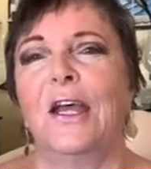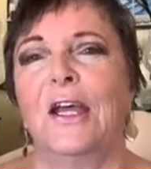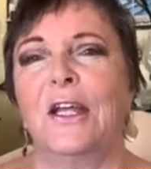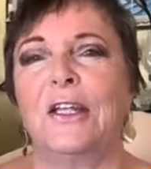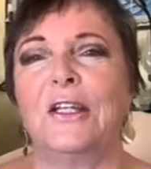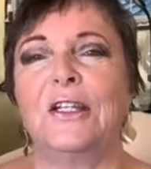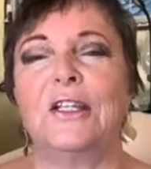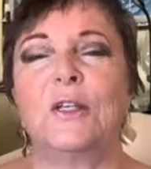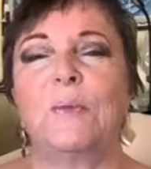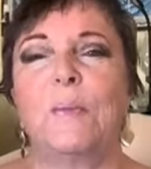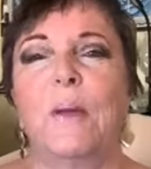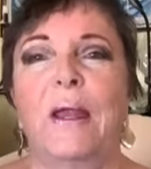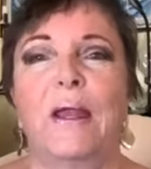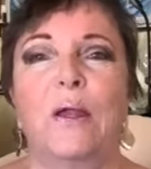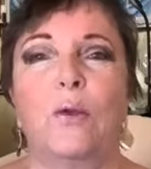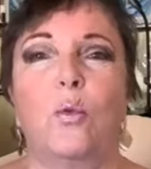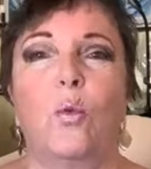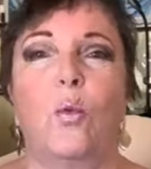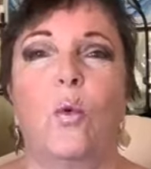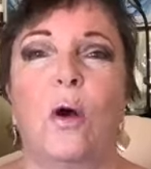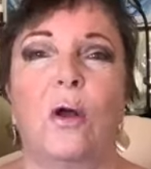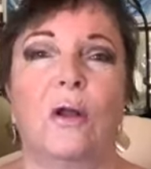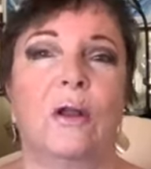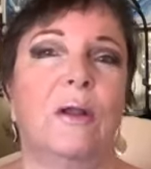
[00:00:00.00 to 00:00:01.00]
and spent
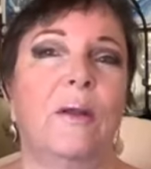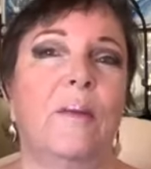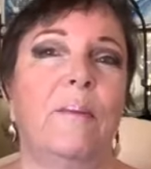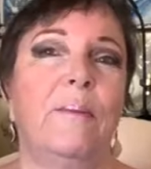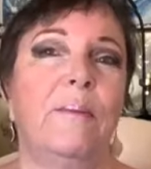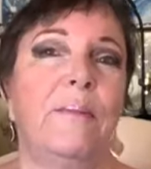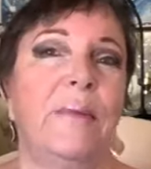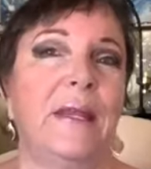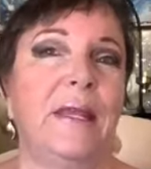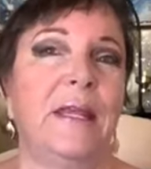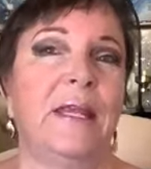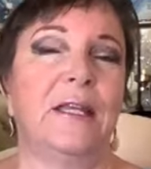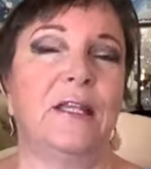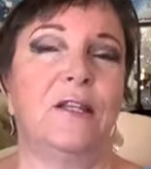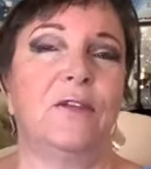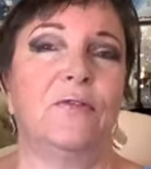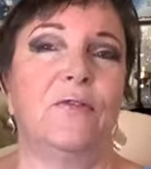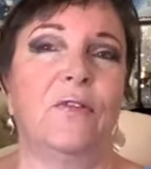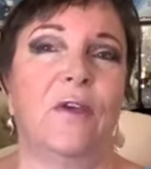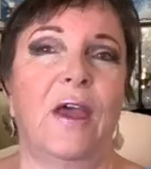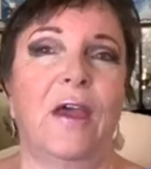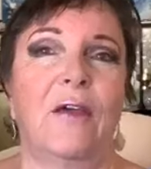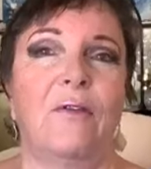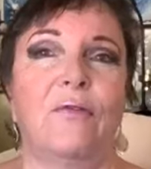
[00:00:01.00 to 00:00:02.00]
one minute of
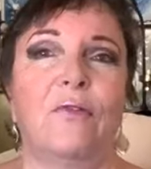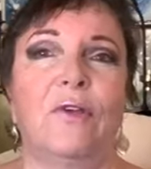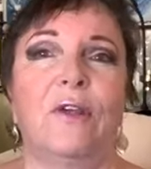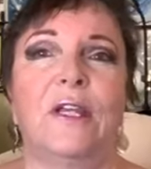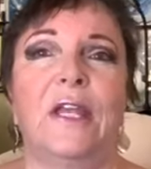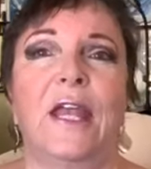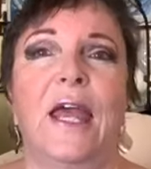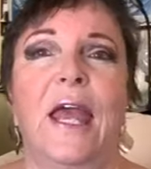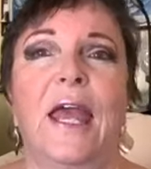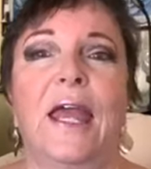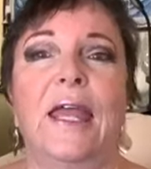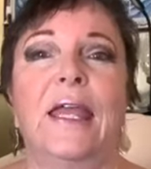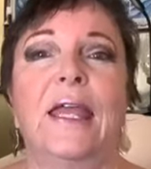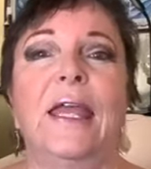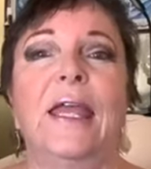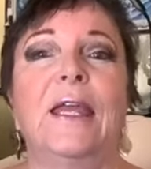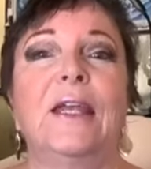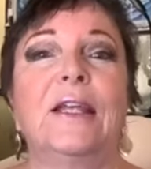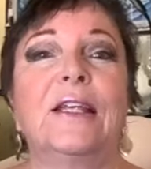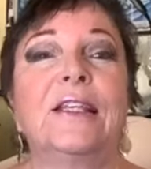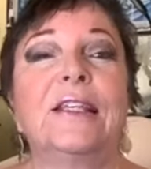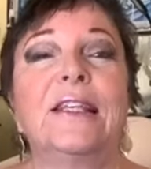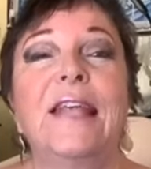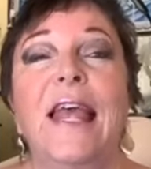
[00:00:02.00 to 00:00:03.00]
every day,
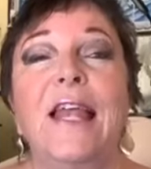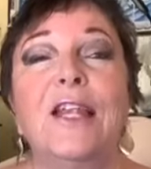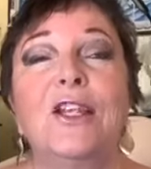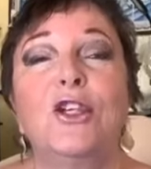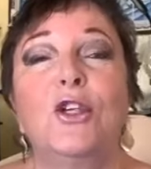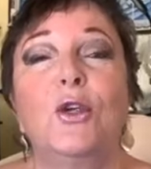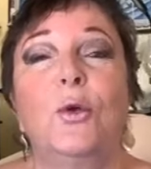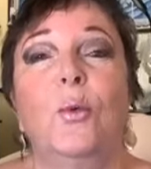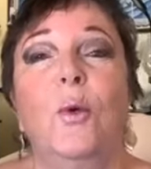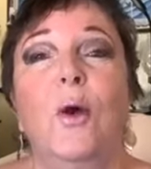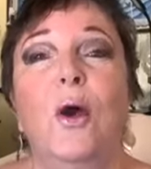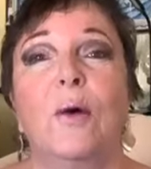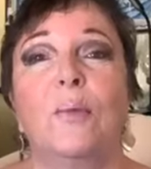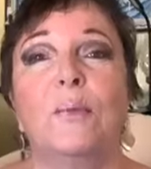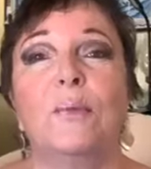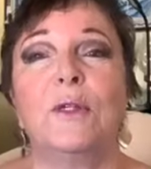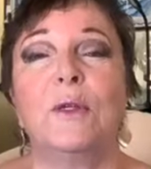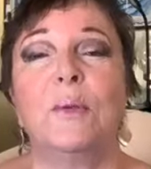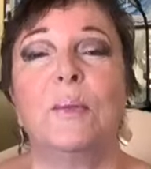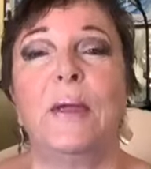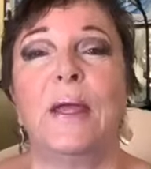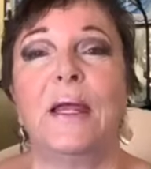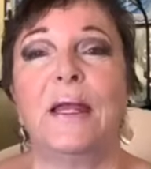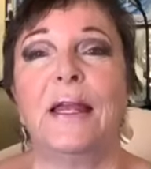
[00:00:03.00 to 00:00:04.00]
it sets you up
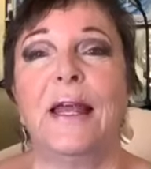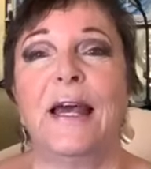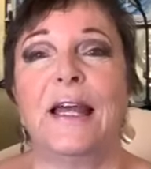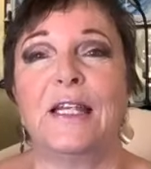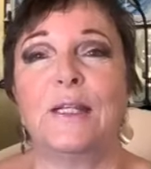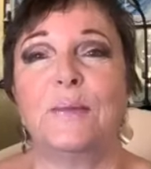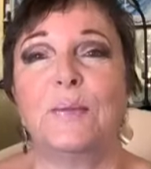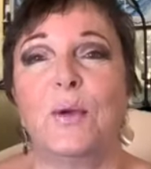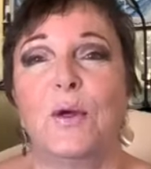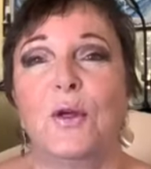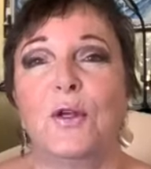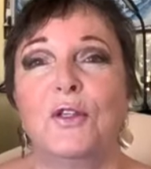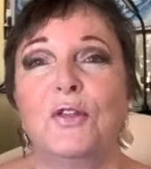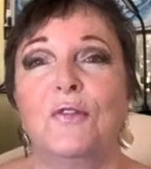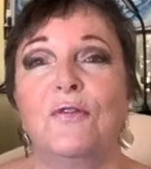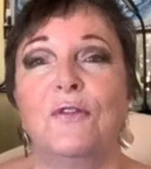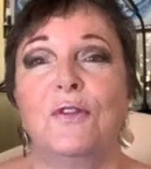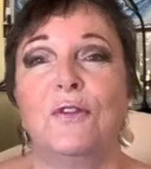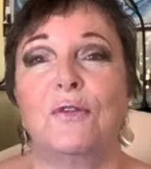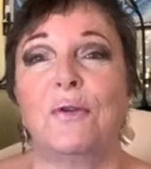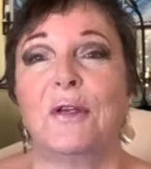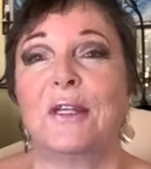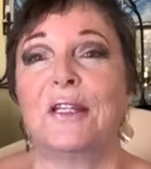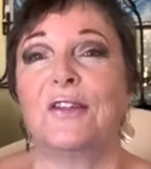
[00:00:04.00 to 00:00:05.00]
to be a nice person
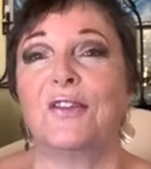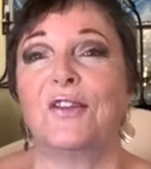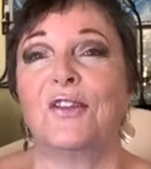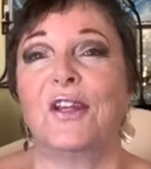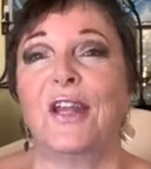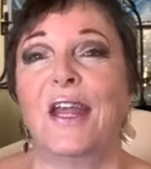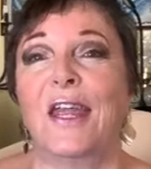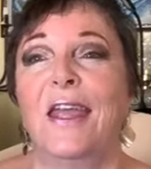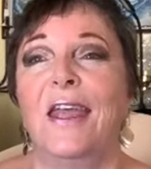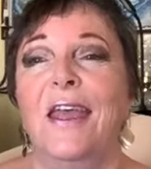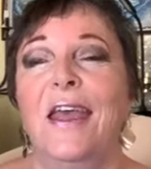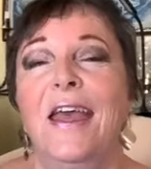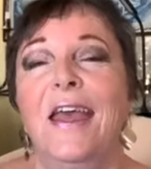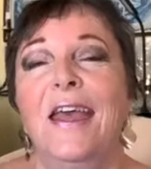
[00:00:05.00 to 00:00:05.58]
for the rest of the day.